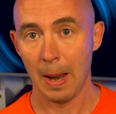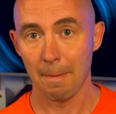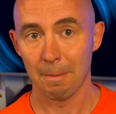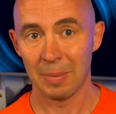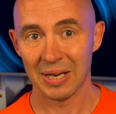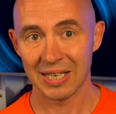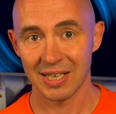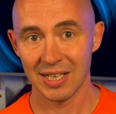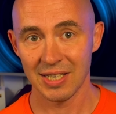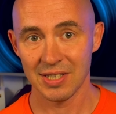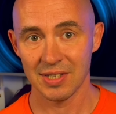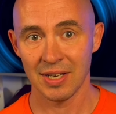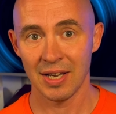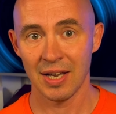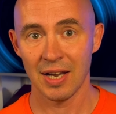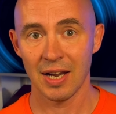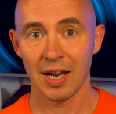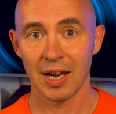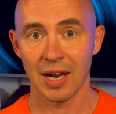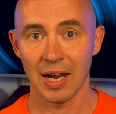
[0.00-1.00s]
but has
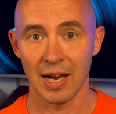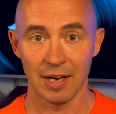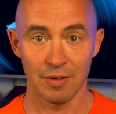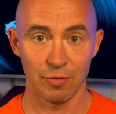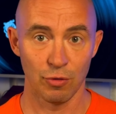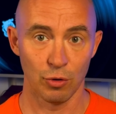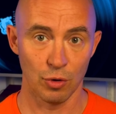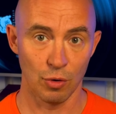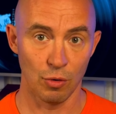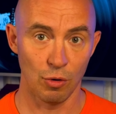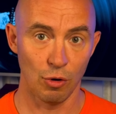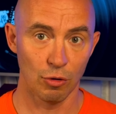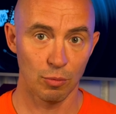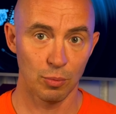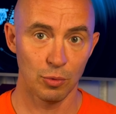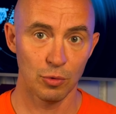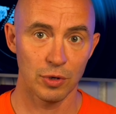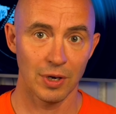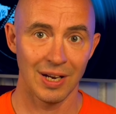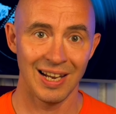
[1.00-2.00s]
a headphone
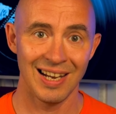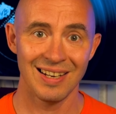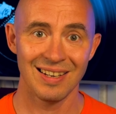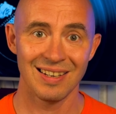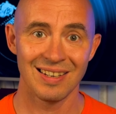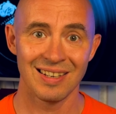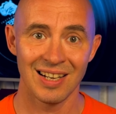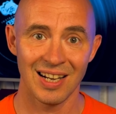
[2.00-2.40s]
output and